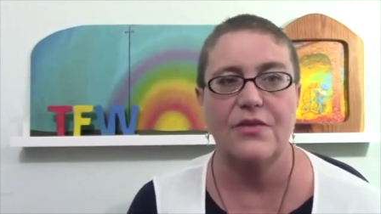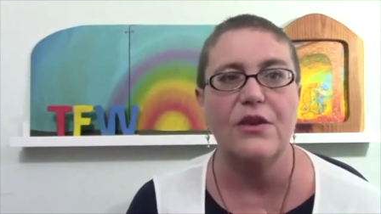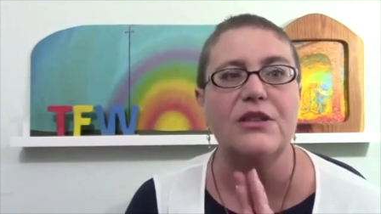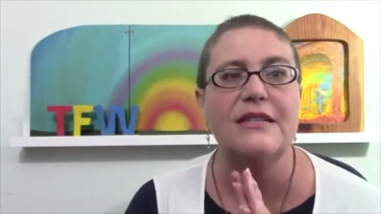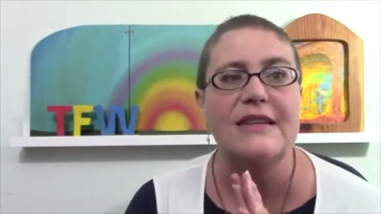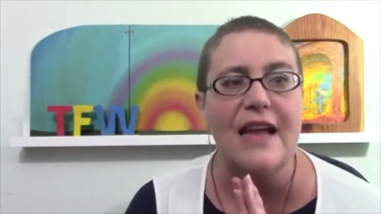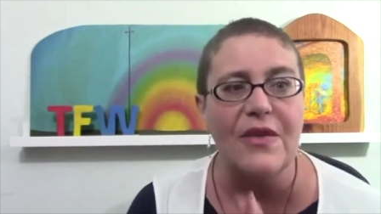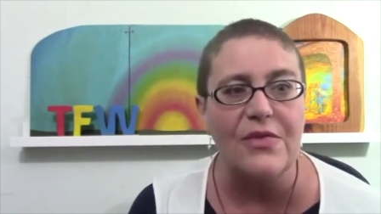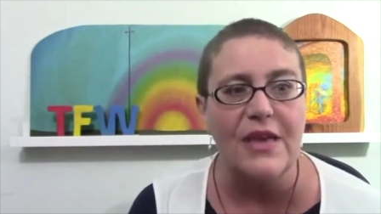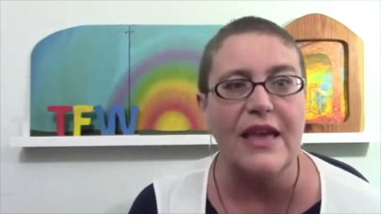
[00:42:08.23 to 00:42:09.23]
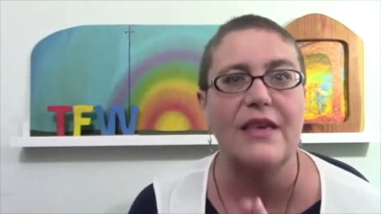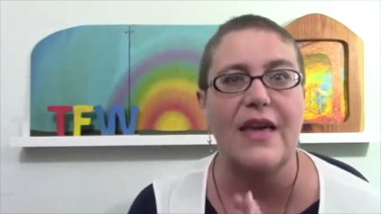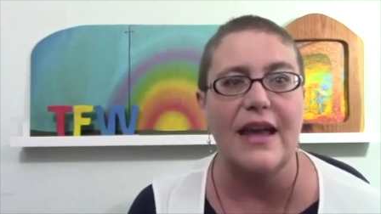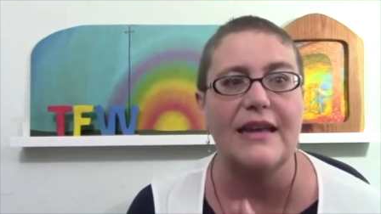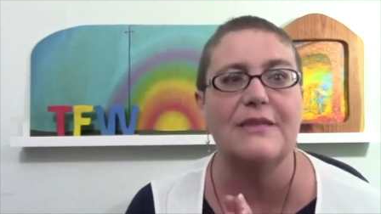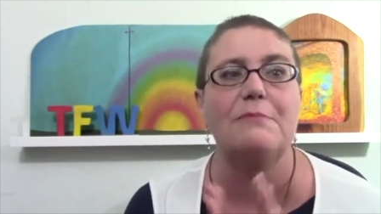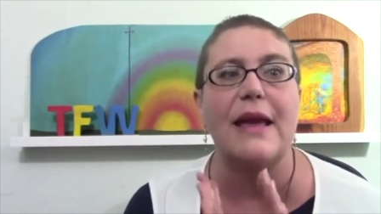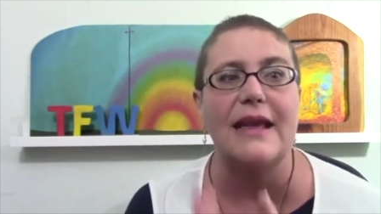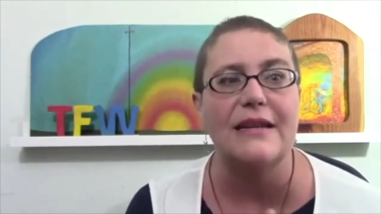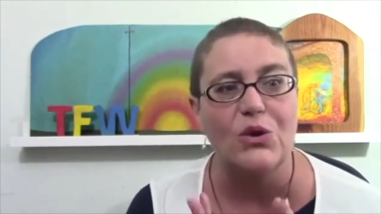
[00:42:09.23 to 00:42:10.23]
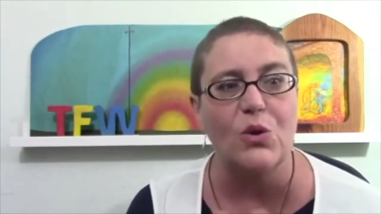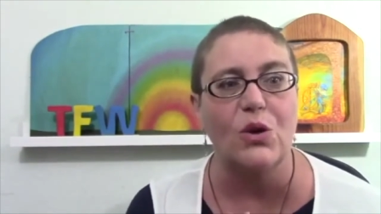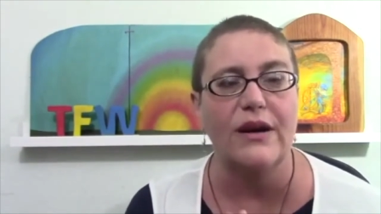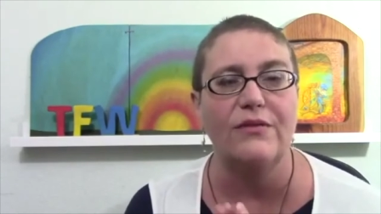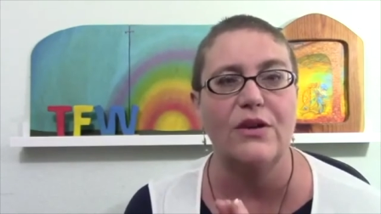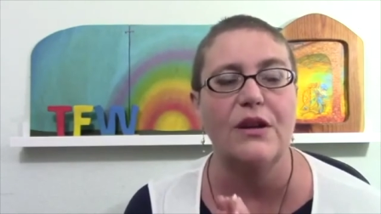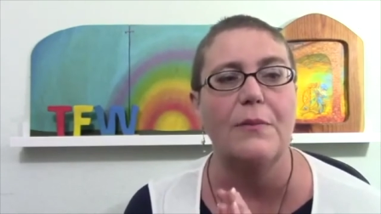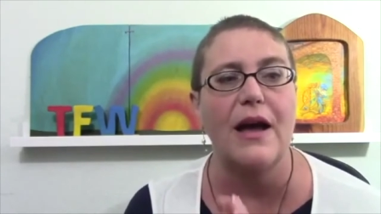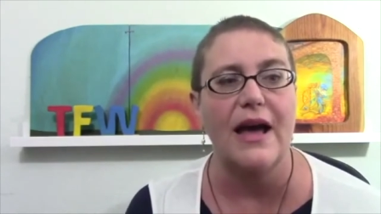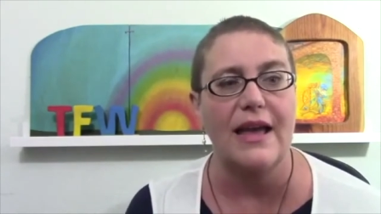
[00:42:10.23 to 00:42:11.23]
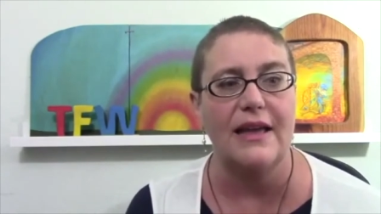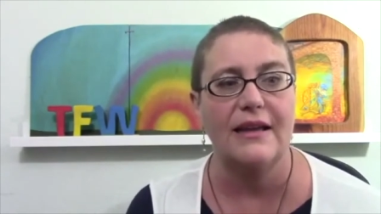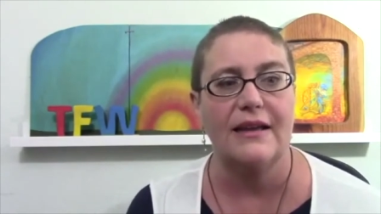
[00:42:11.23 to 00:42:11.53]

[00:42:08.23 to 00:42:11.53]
there's nothing that is mandatory for you to buy.